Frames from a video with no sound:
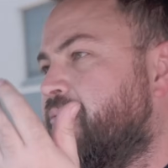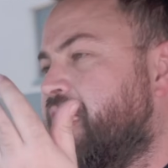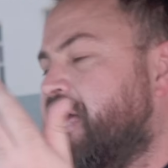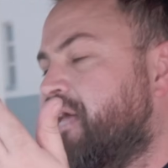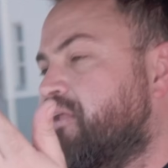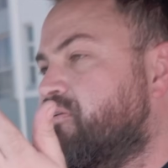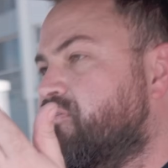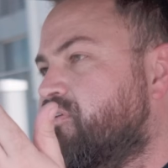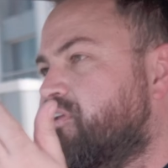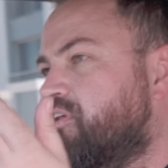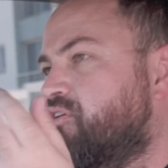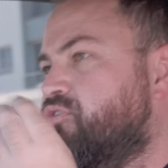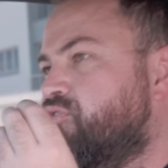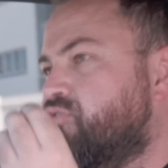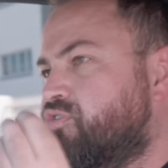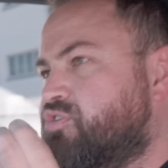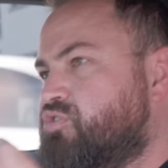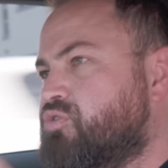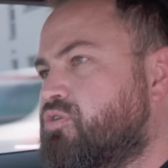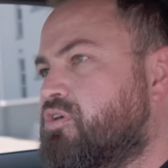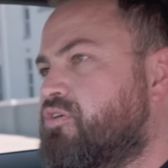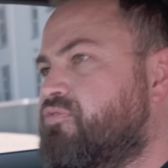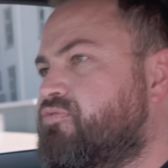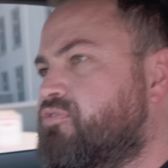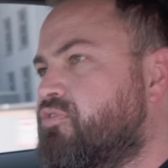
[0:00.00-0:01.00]
and you
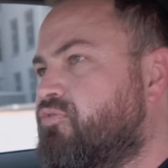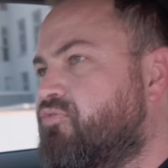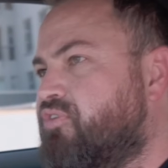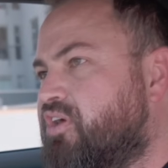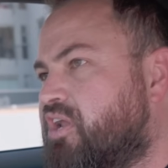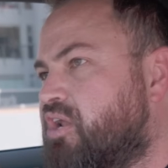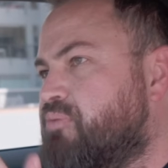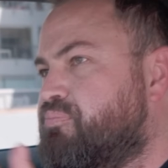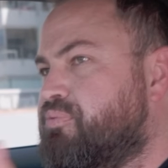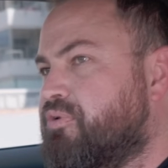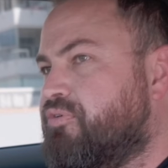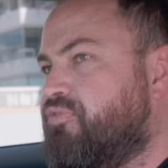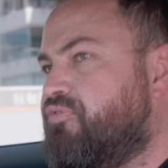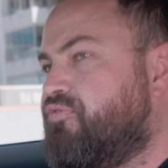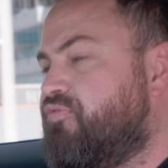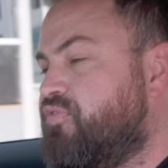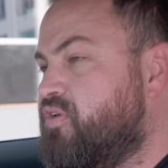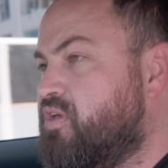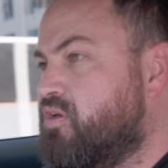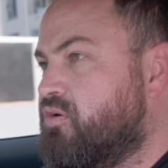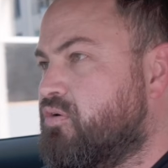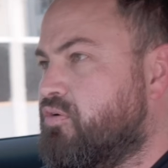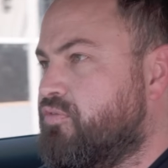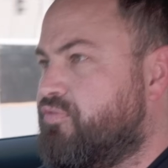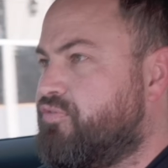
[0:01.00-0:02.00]
sort of develop a
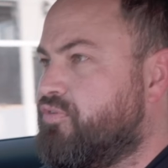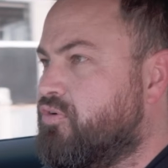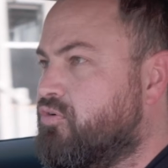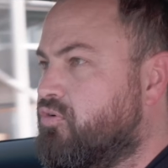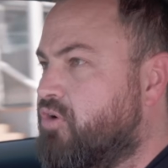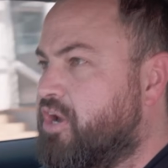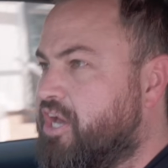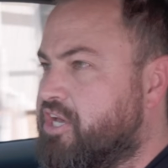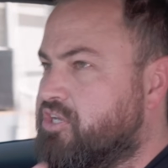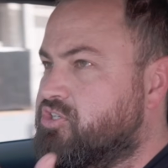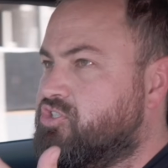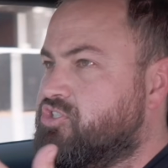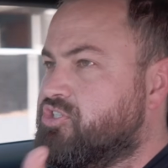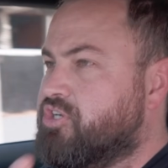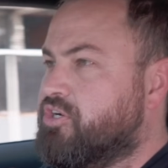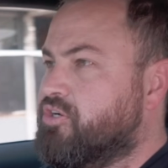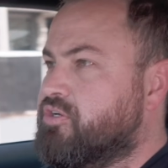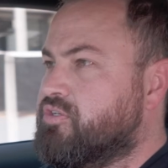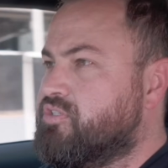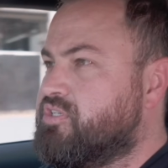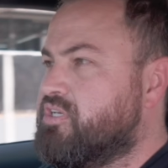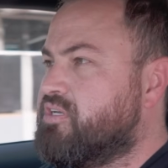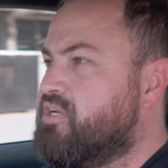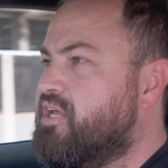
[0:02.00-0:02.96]
feel for ratios,